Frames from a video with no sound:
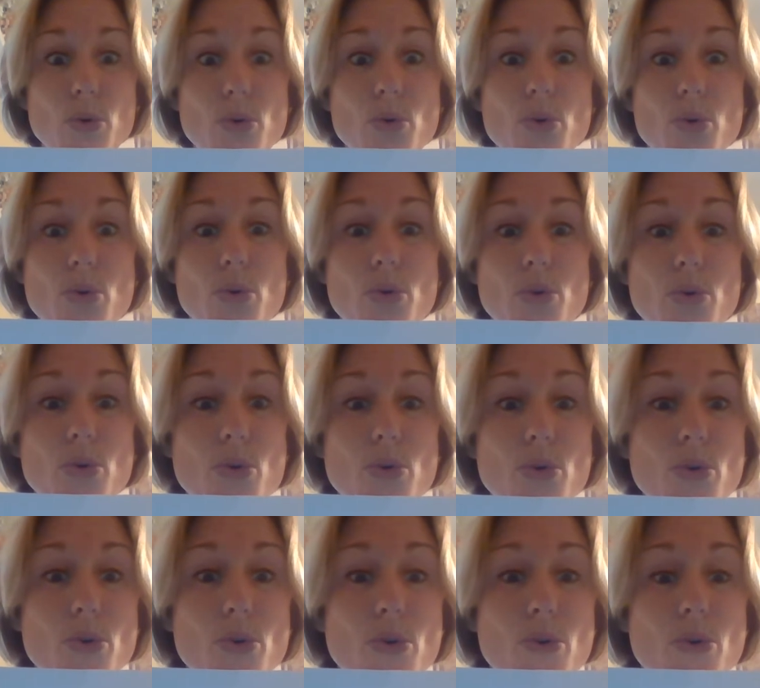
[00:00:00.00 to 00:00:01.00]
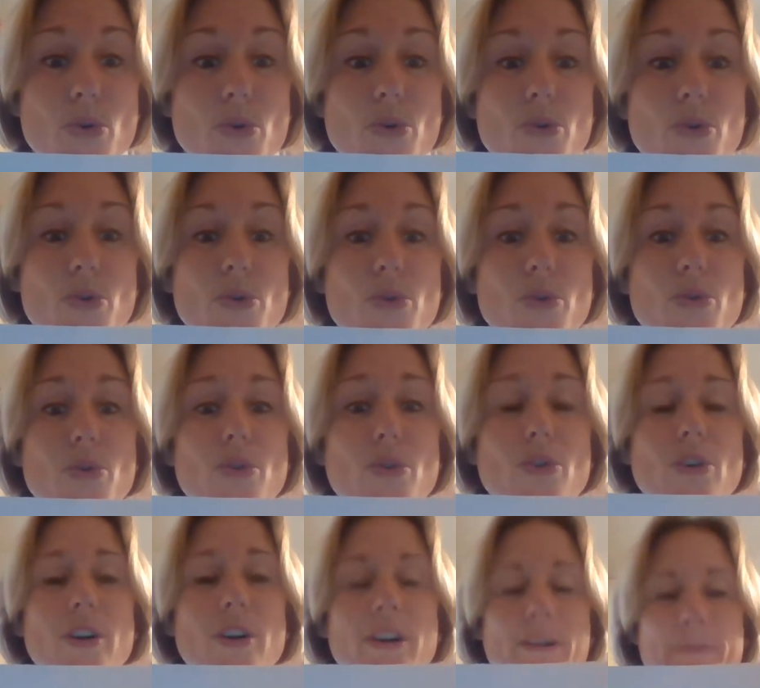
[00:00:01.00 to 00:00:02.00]

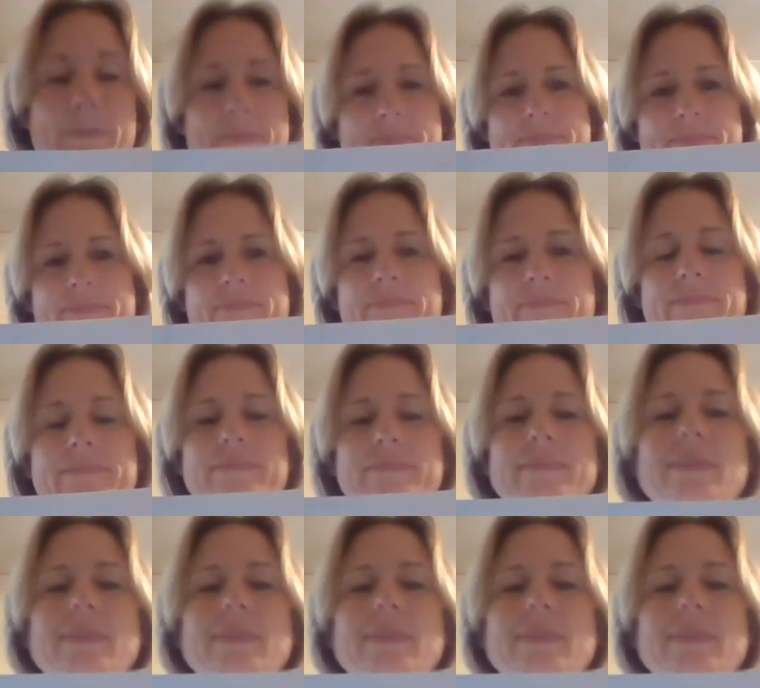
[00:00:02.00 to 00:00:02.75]
No one is speaking in this clip.